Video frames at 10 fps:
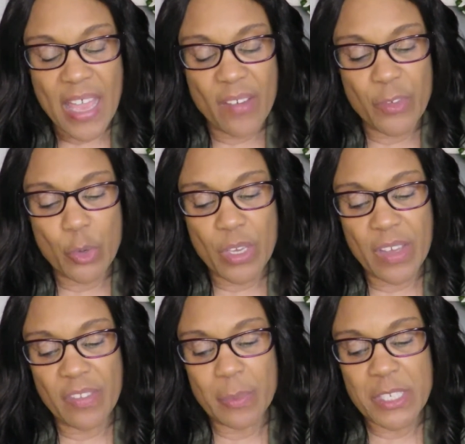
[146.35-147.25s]
If you'll
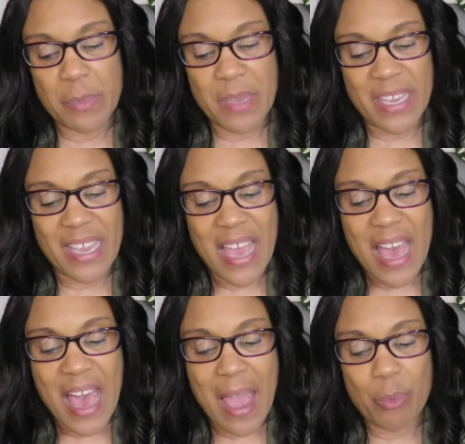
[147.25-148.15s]
give them to me,
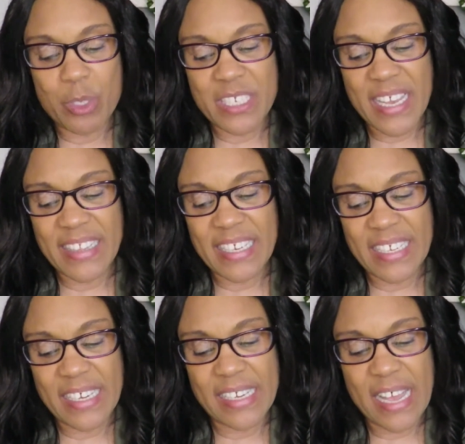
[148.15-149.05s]
I will take the
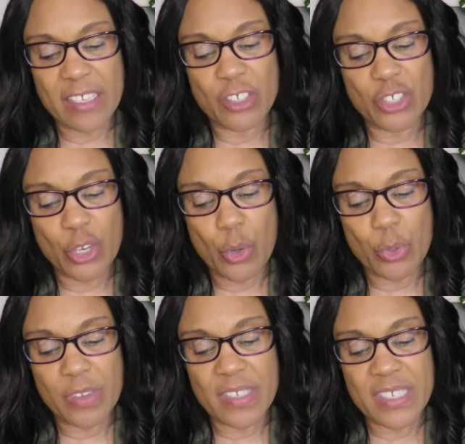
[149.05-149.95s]
lead and show
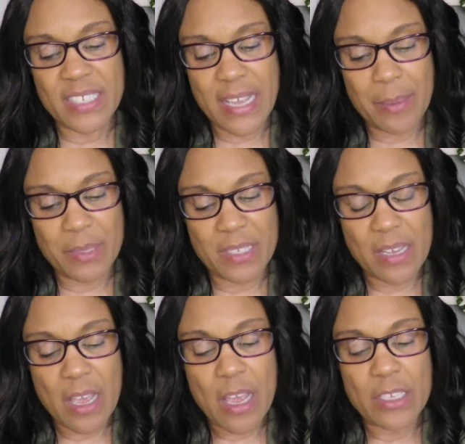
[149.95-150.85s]
you the steps
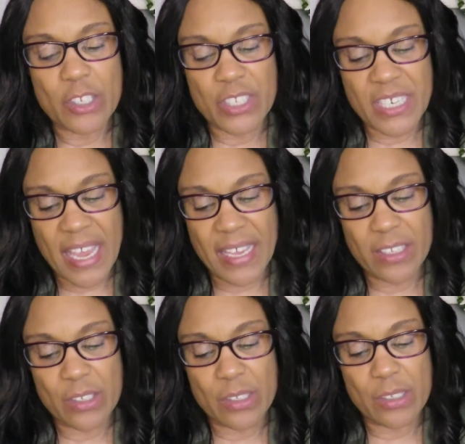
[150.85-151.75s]
to
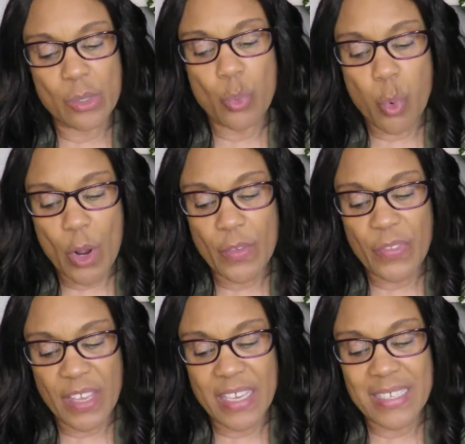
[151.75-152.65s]
take to
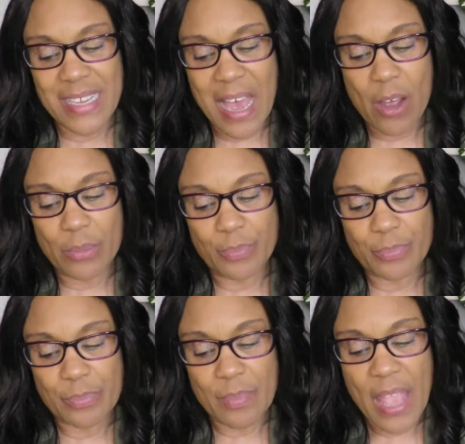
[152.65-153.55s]
work things out.
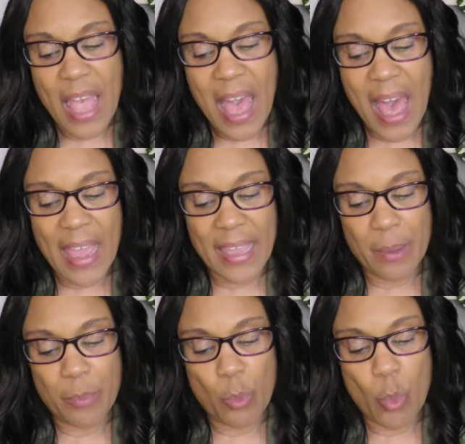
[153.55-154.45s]
I
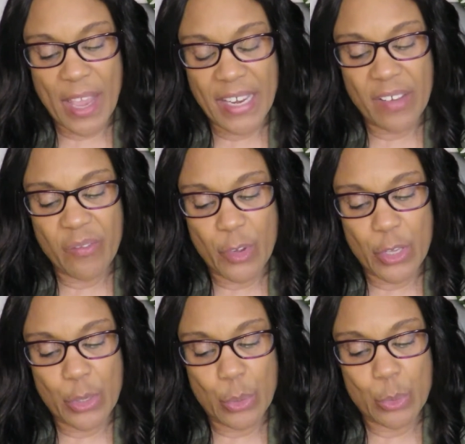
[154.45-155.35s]
am waiting for
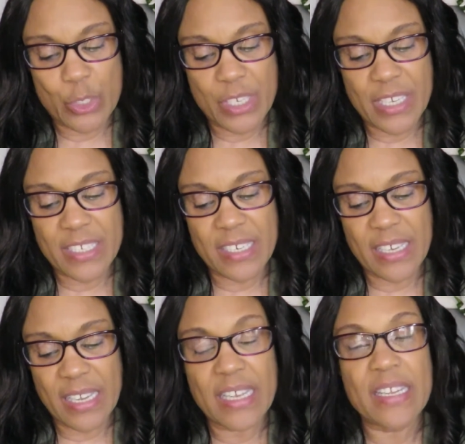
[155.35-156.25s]
you to get to
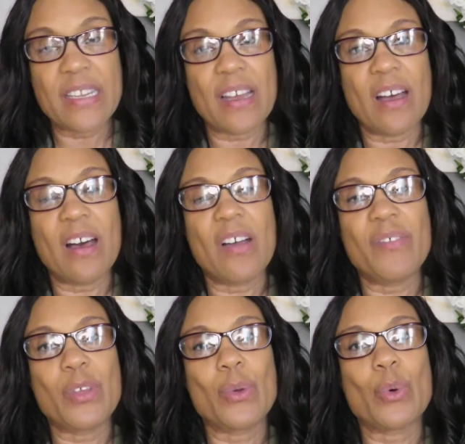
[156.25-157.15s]
the end
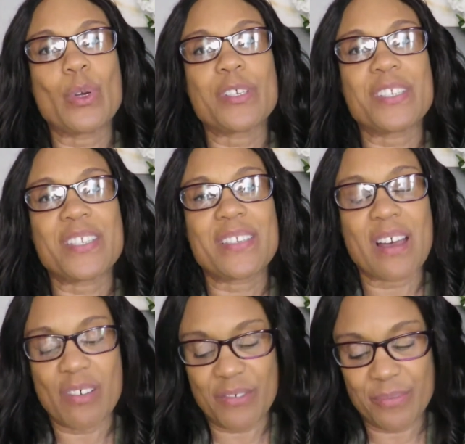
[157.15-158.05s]
of
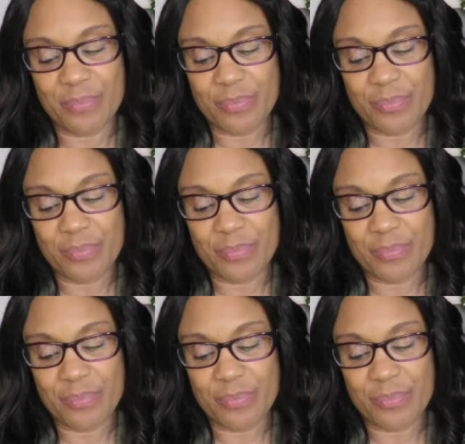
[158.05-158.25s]
yourself